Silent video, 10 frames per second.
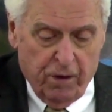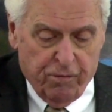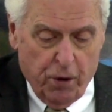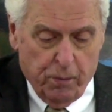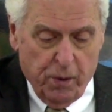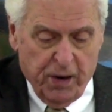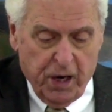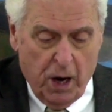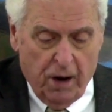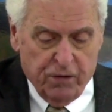
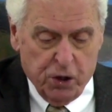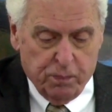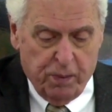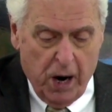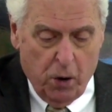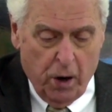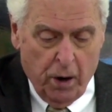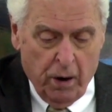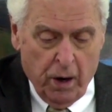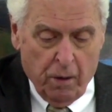firmament of his power,